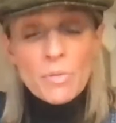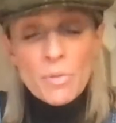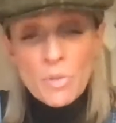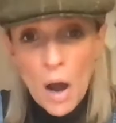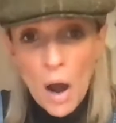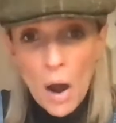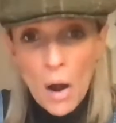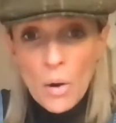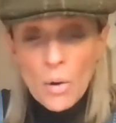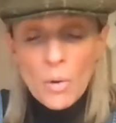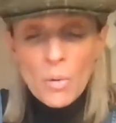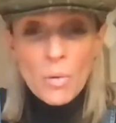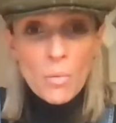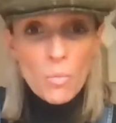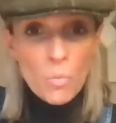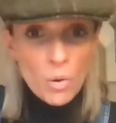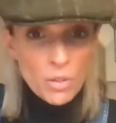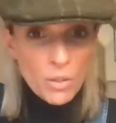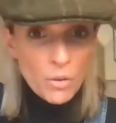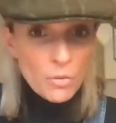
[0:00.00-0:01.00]
know
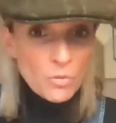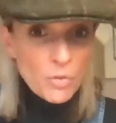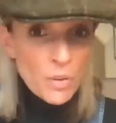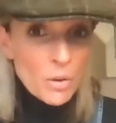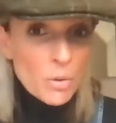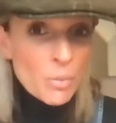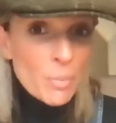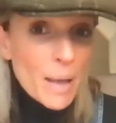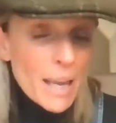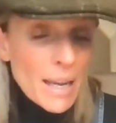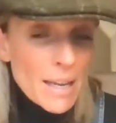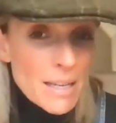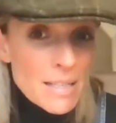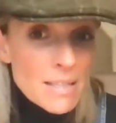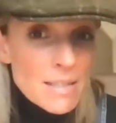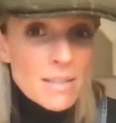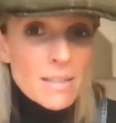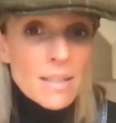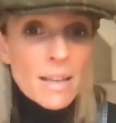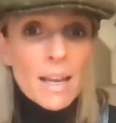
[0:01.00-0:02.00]
what the film
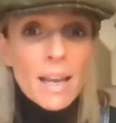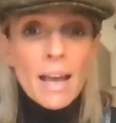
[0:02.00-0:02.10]
is,